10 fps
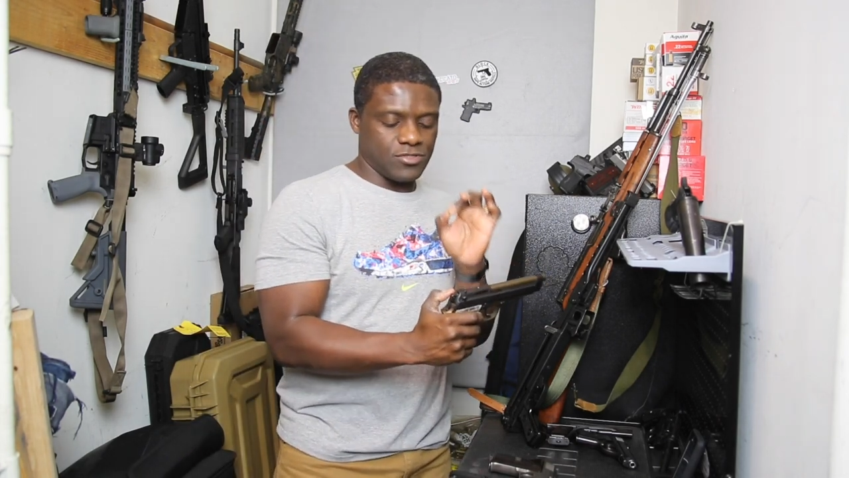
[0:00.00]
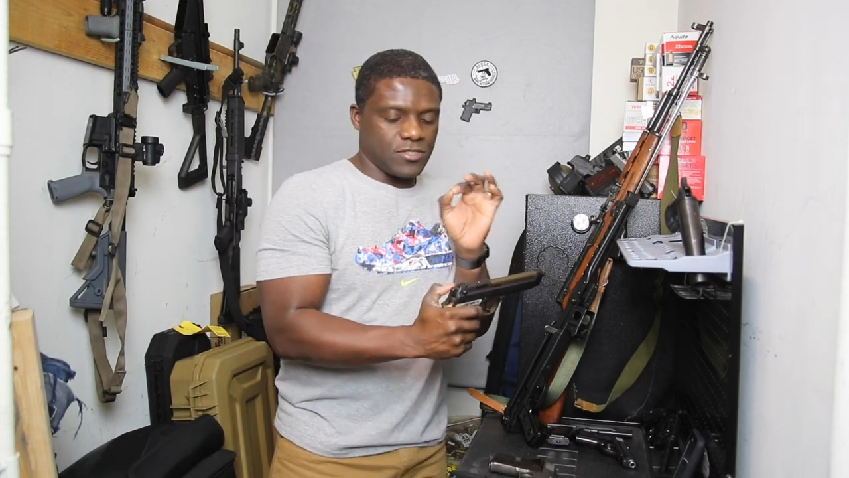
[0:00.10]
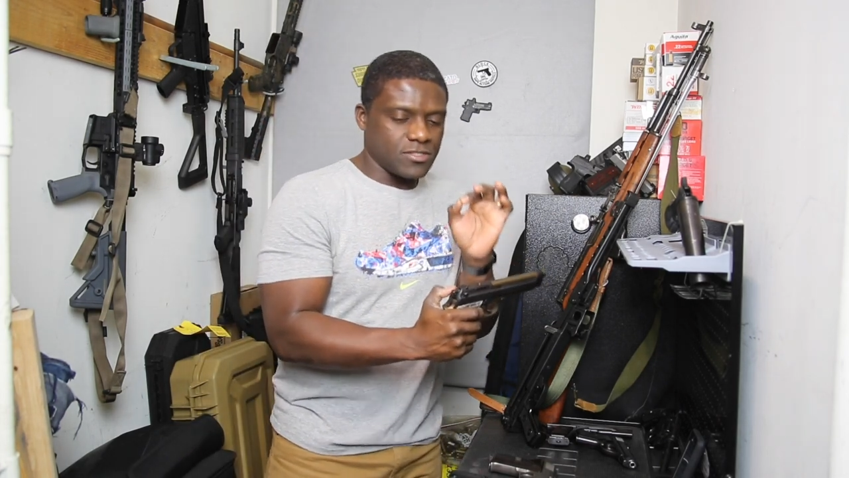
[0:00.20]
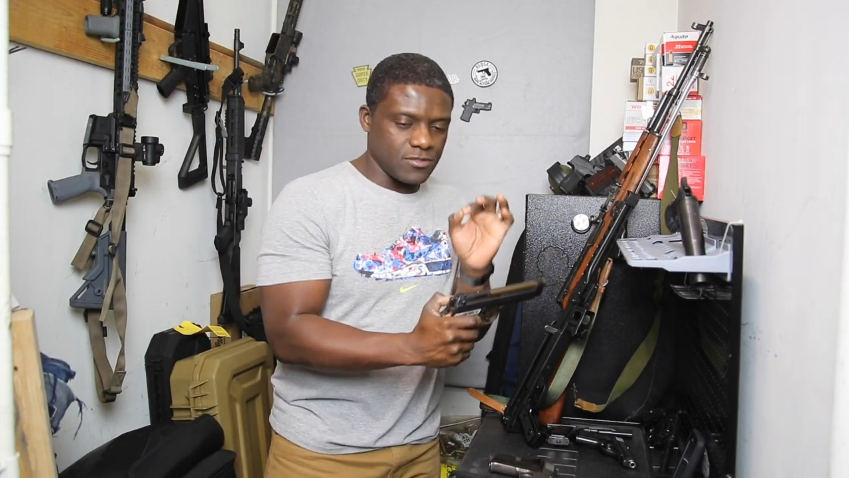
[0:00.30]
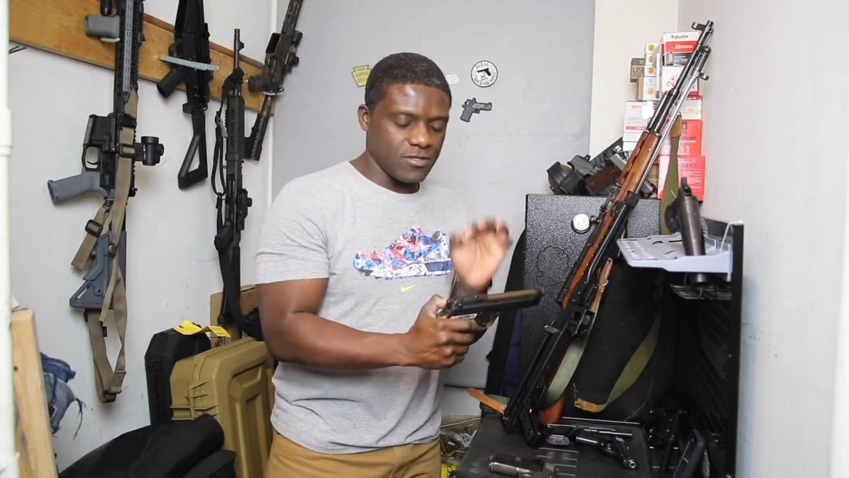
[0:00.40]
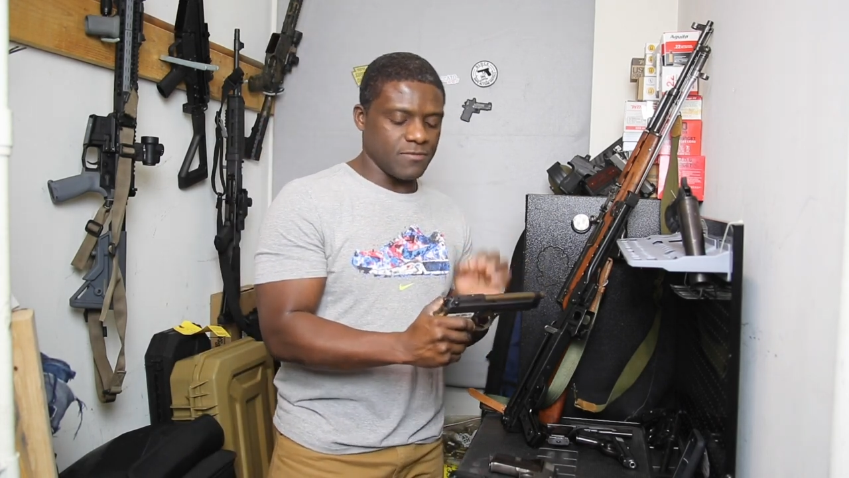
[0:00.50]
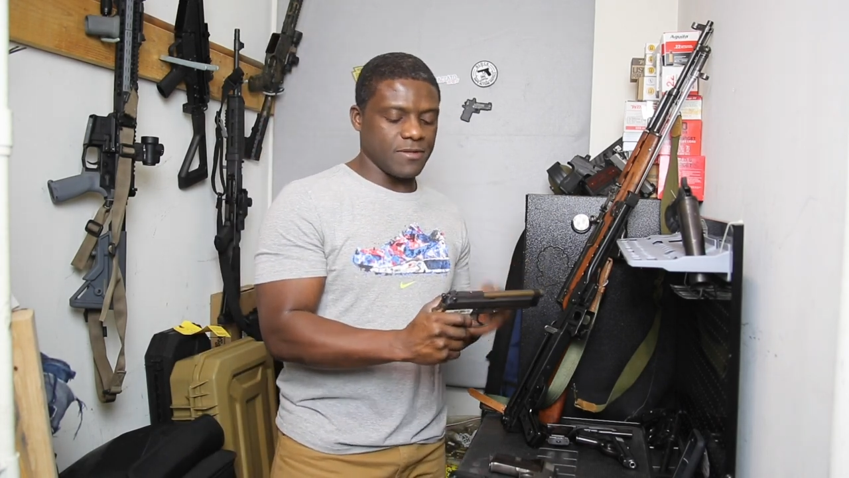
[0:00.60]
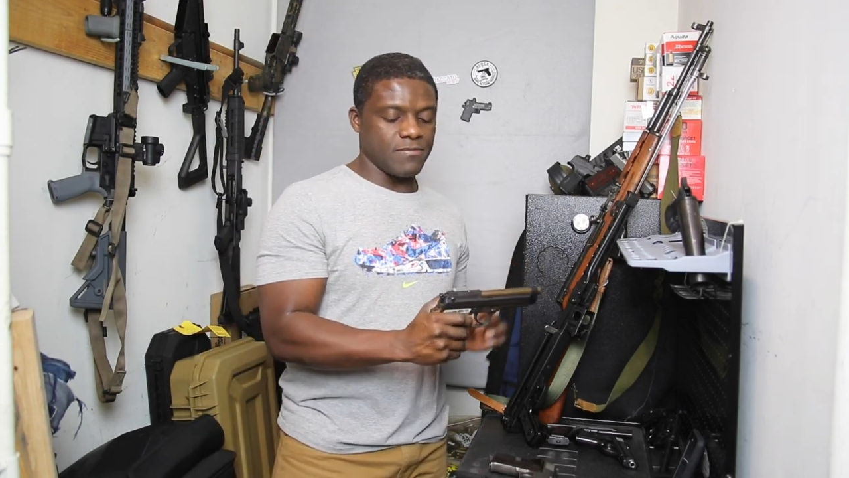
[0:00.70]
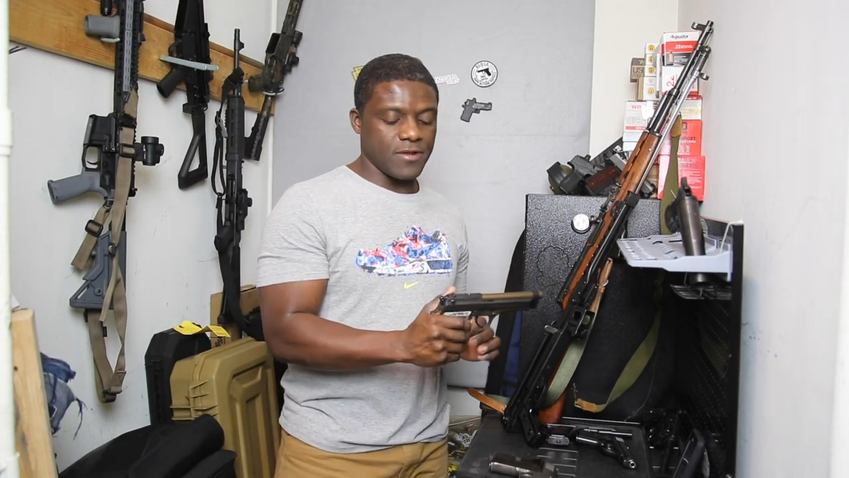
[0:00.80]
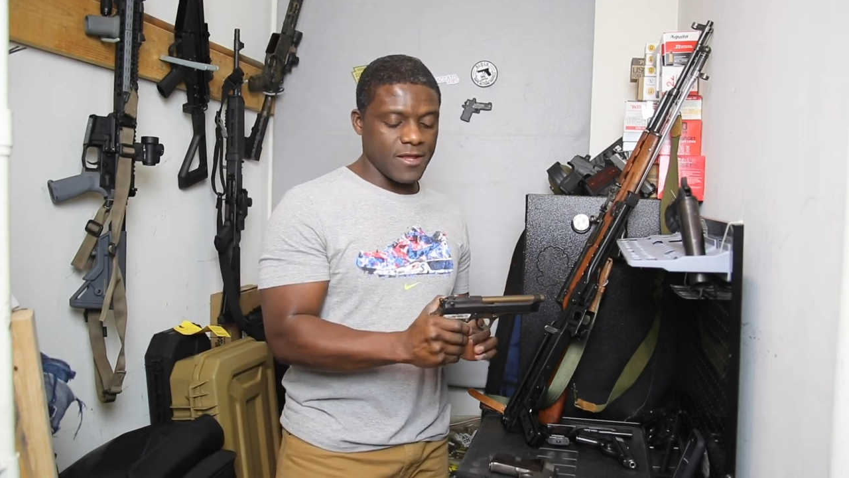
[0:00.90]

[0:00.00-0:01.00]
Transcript: just a little bit. But